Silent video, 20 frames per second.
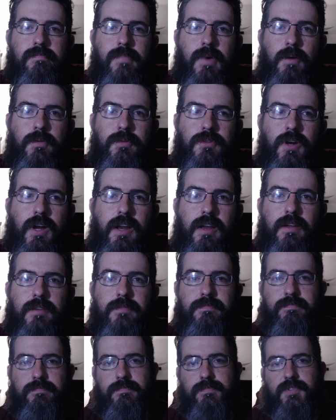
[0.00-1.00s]
I'm trying to
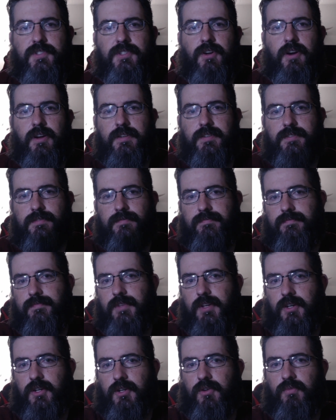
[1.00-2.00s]
start
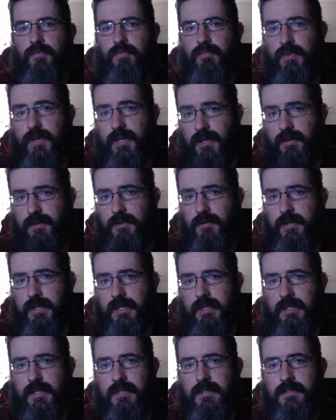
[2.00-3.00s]
a career
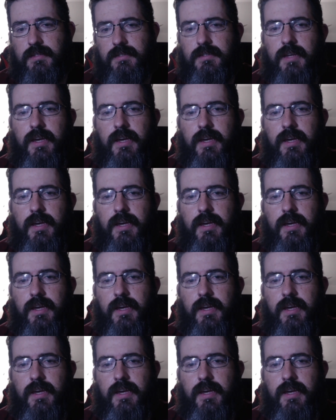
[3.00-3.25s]
doing this,